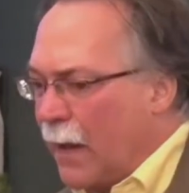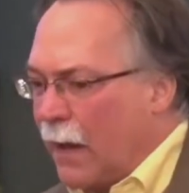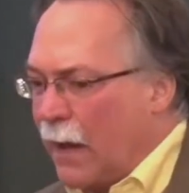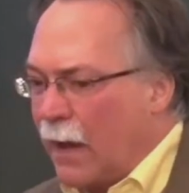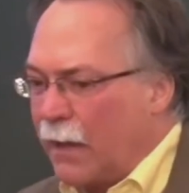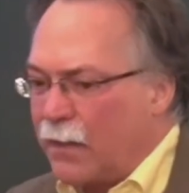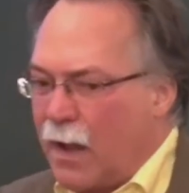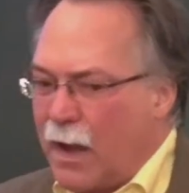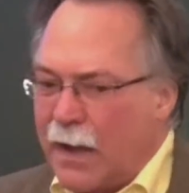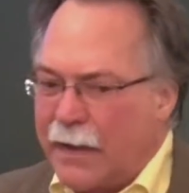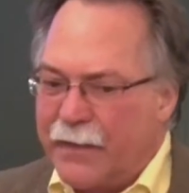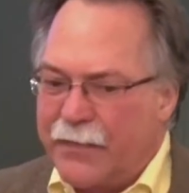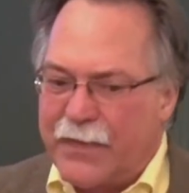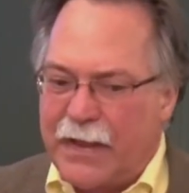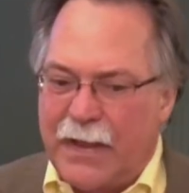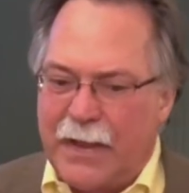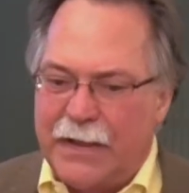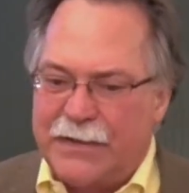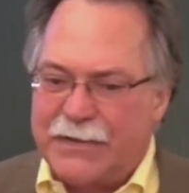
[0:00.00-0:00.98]
A lot of
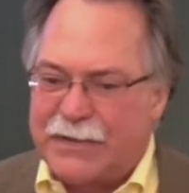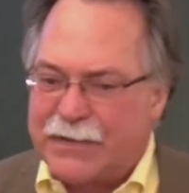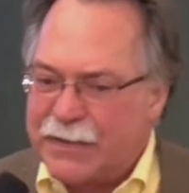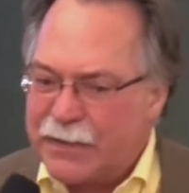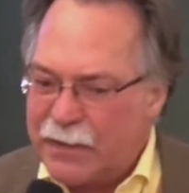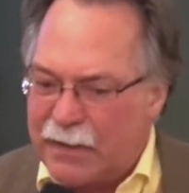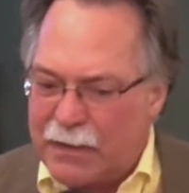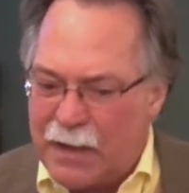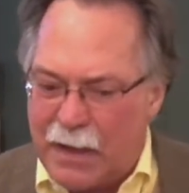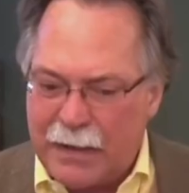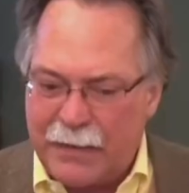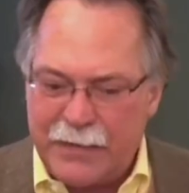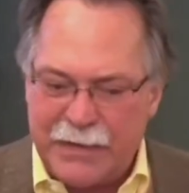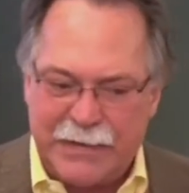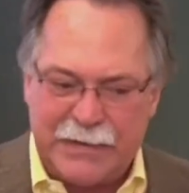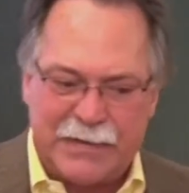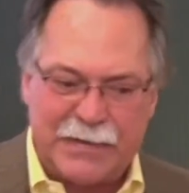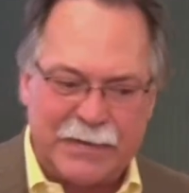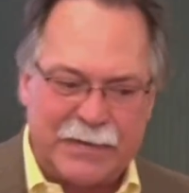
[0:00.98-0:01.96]
these
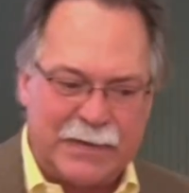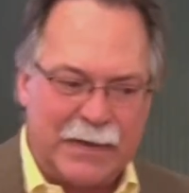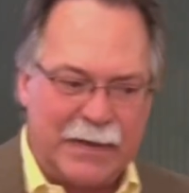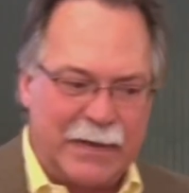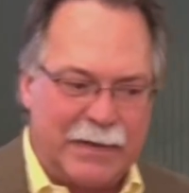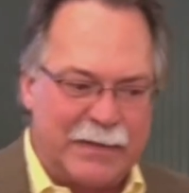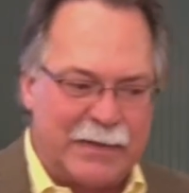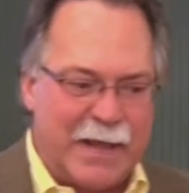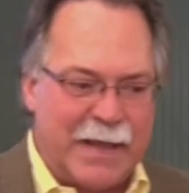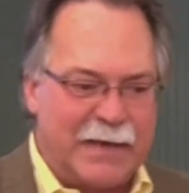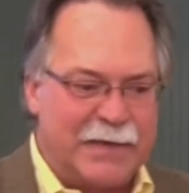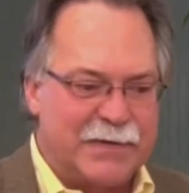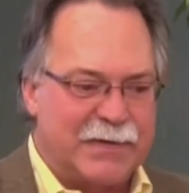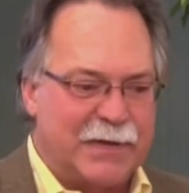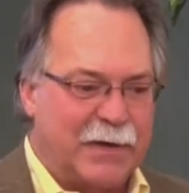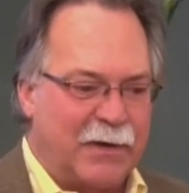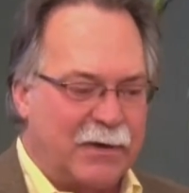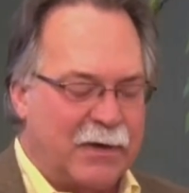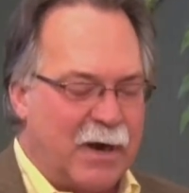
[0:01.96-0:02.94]
things
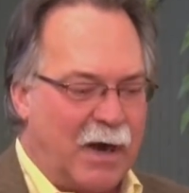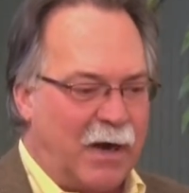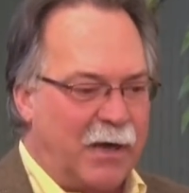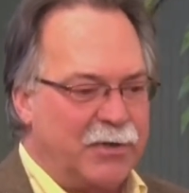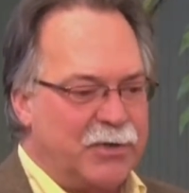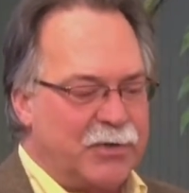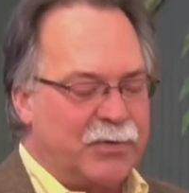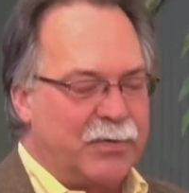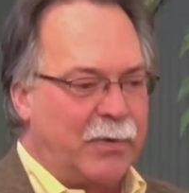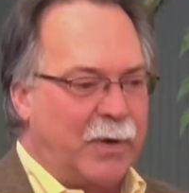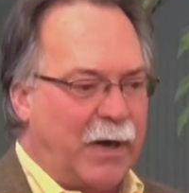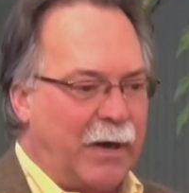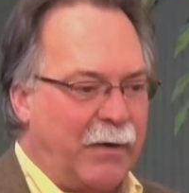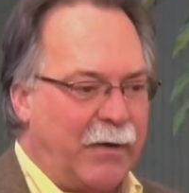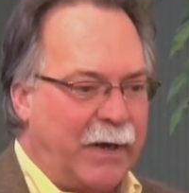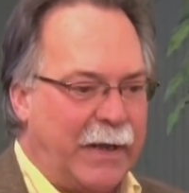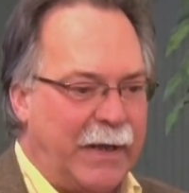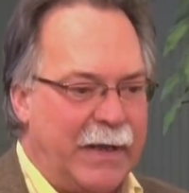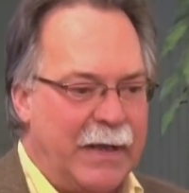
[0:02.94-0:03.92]
that are
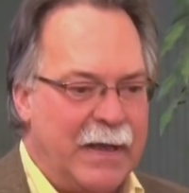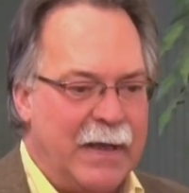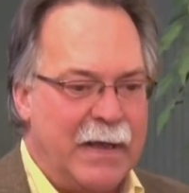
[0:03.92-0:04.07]
contrary